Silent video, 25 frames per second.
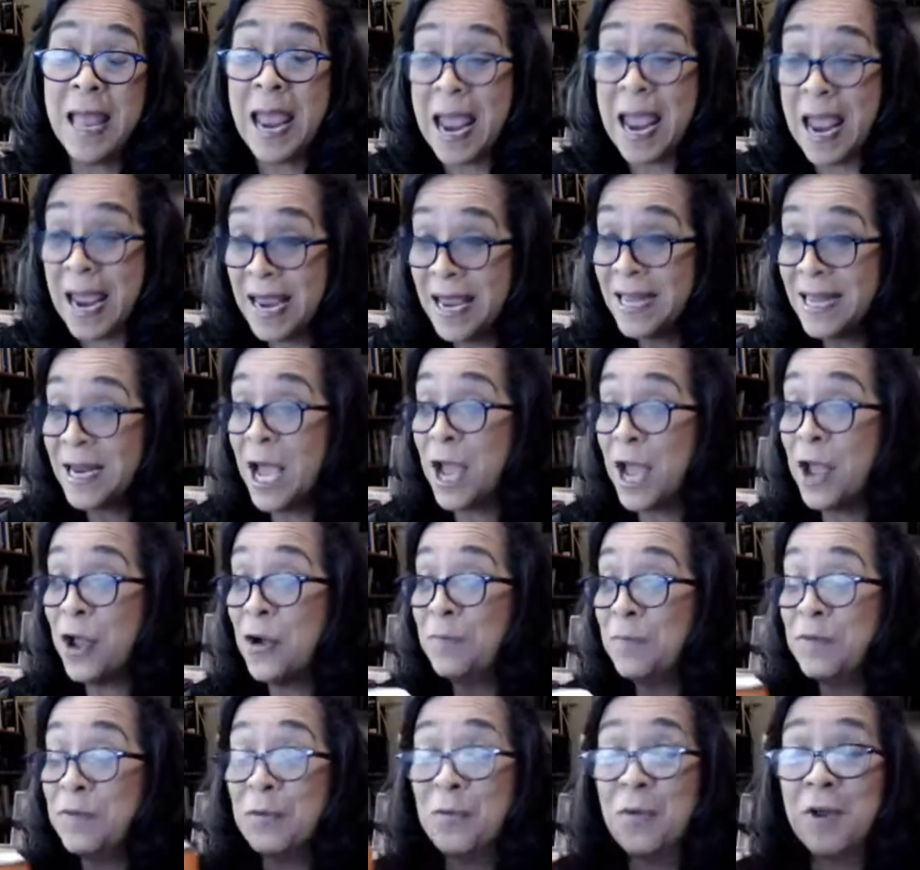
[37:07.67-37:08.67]
And I
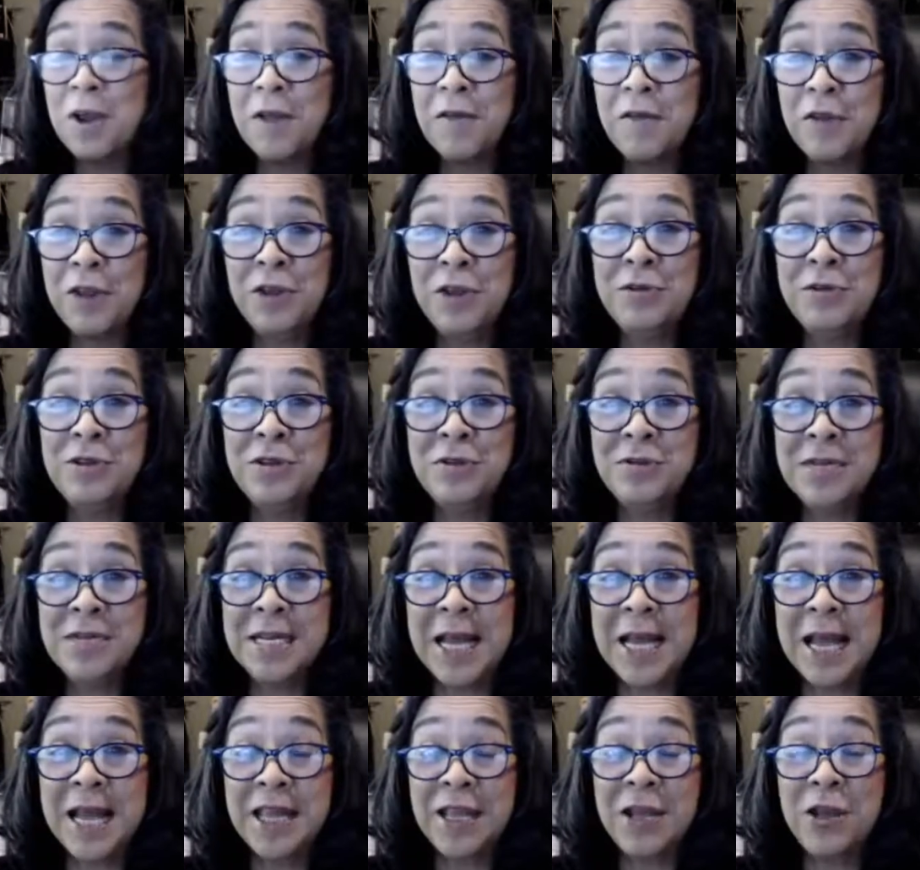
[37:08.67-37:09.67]
hope that whatever you do
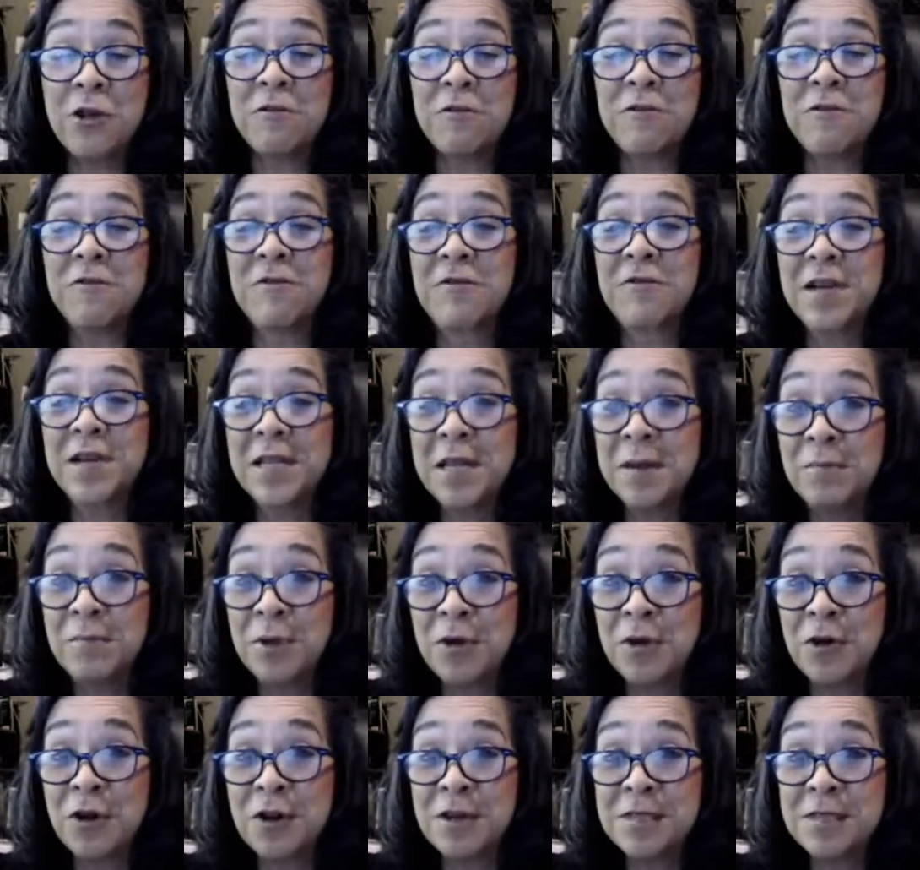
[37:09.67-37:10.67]
today, that you fill up
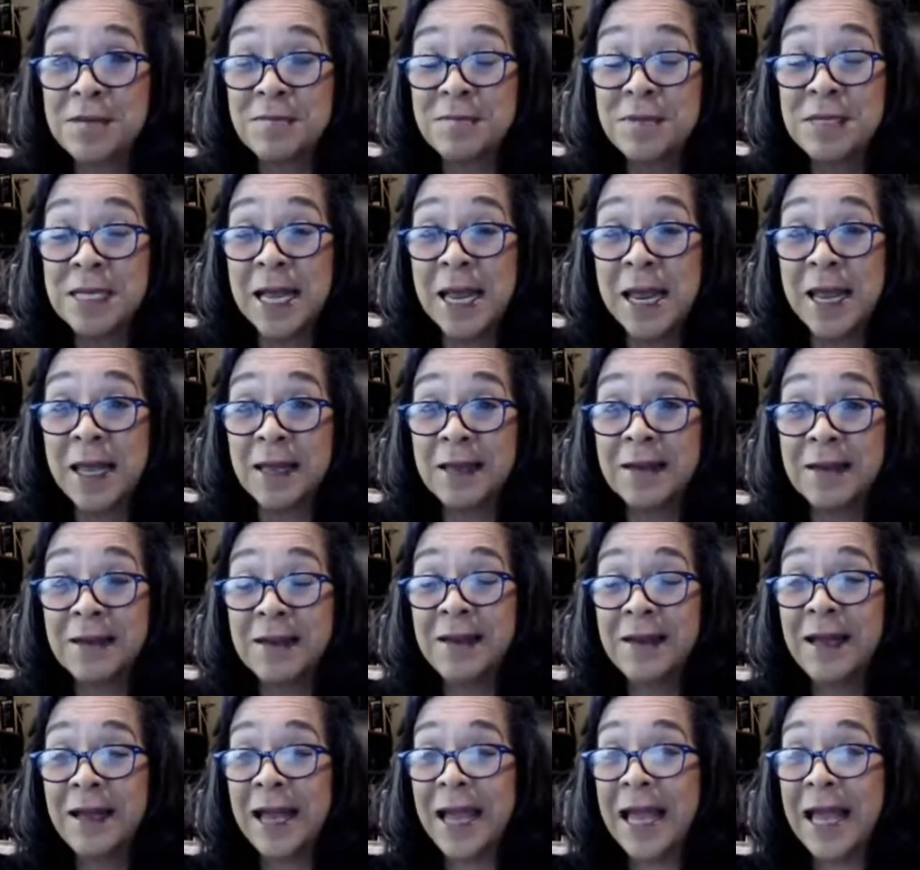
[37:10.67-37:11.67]
your awesome tank
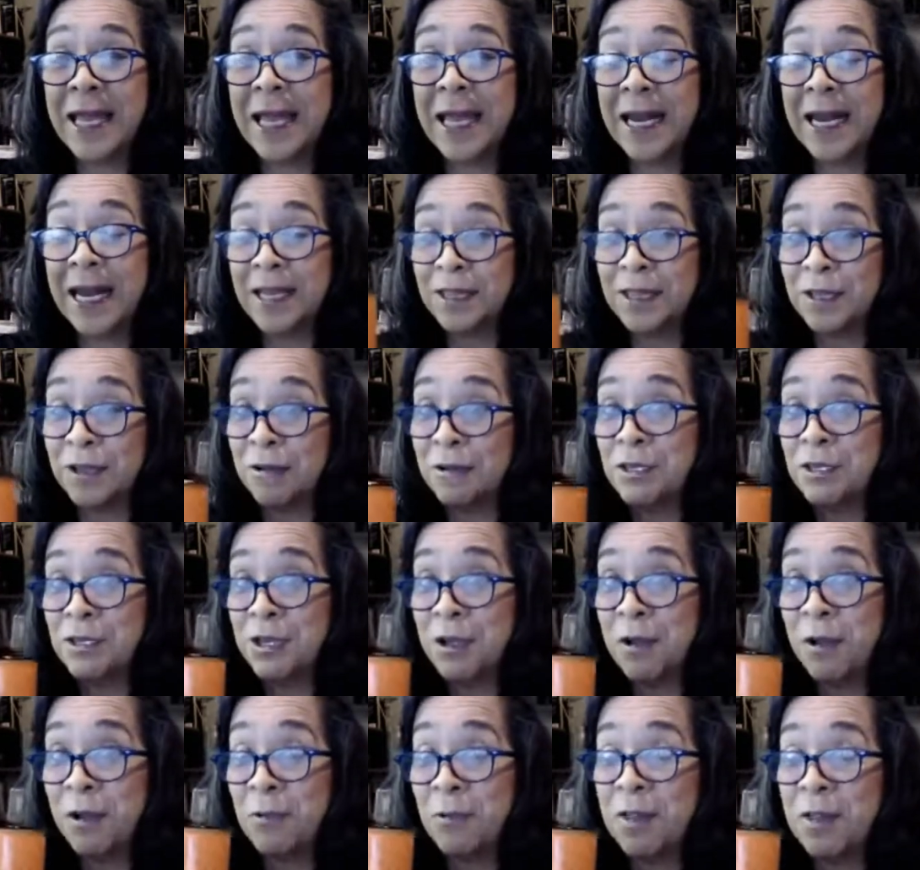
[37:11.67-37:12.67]
and get out there and
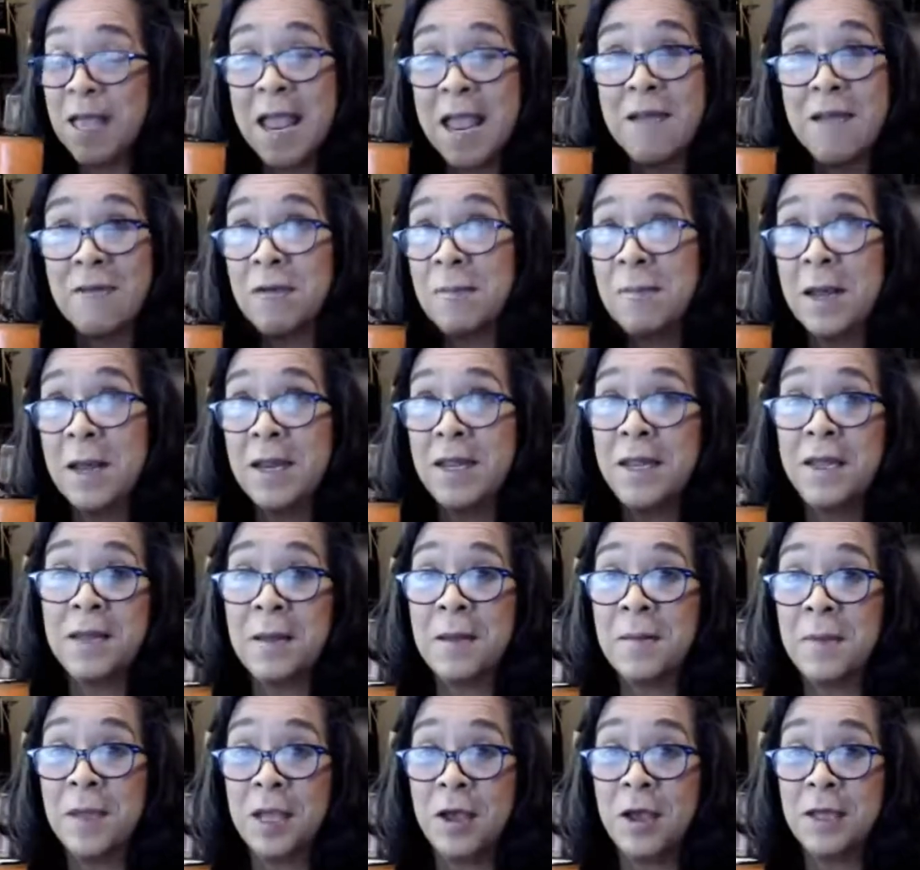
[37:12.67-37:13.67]
share it with everybody you
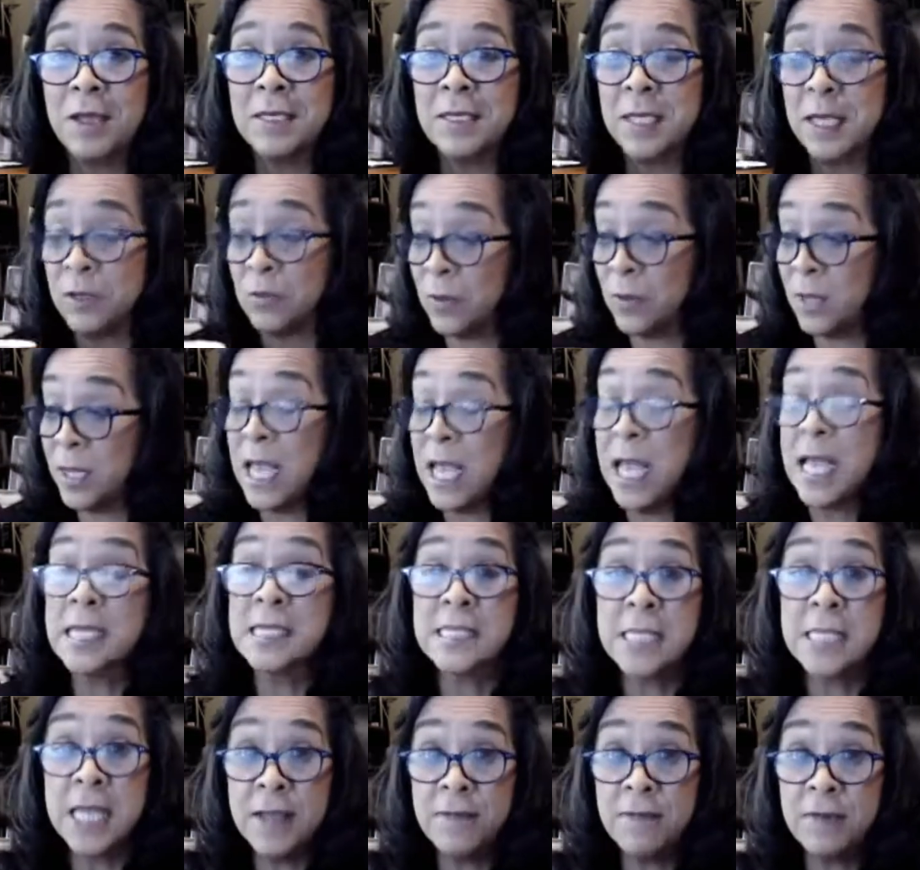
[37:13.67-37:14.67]
come in contact with.
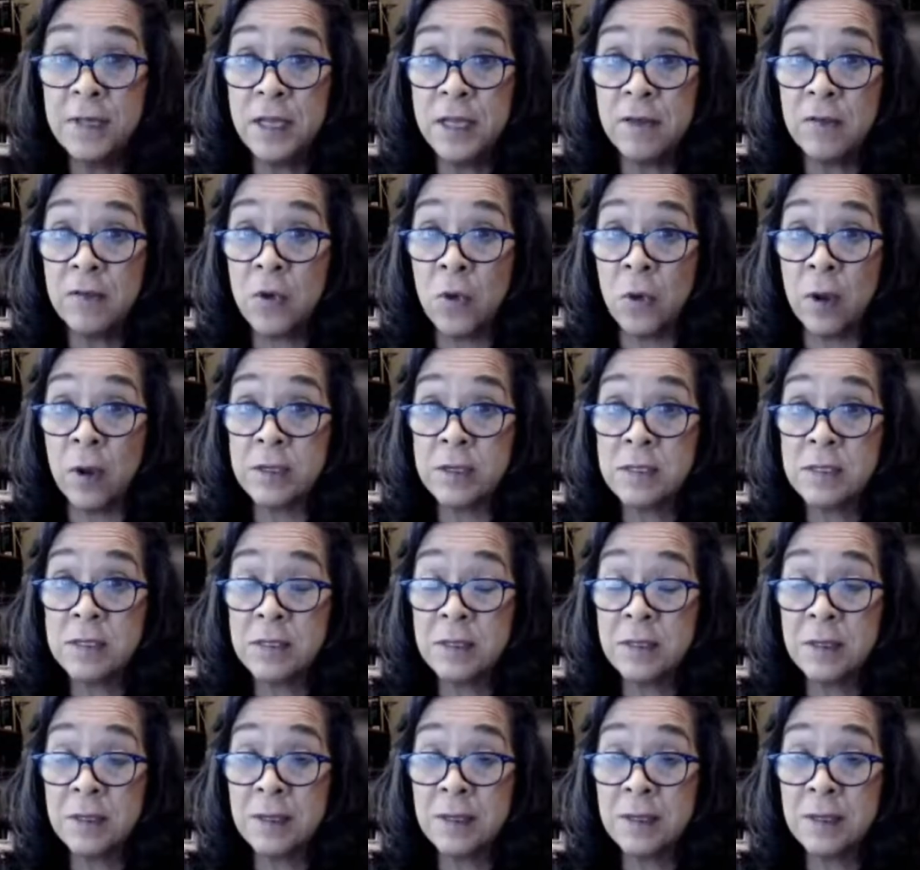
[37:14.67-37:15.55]
Safely, of course.